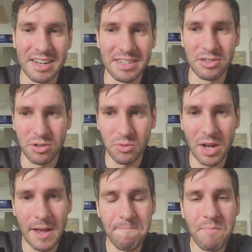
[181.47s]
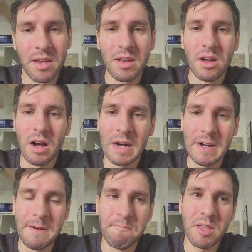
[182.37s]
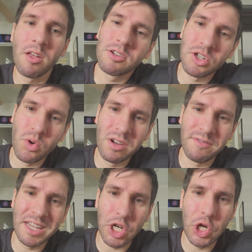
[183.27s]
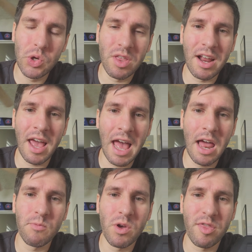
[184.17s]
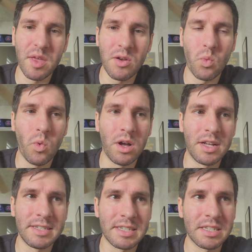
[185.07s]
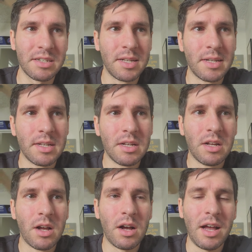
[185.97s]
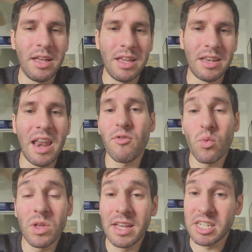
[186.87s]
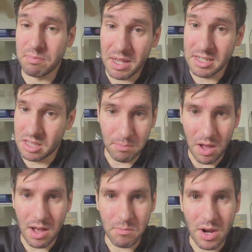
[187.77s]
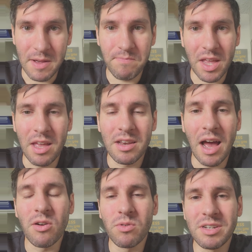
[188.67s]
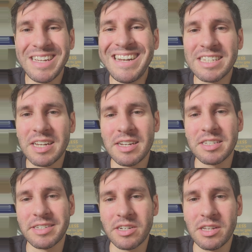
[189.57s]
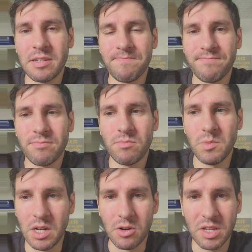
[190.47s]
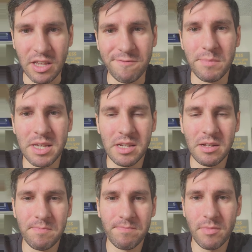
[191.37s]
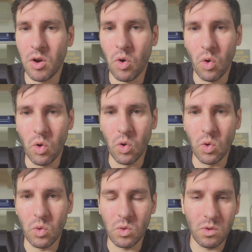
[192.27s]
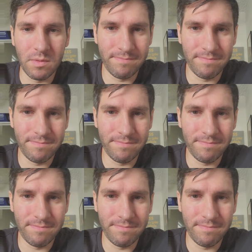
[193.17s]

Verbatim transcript: in any sort of way. Um, the other sort of issue that I had with it was it, it never really explains the bomb, right? And I don't need it to necessarily, you know, give me a whole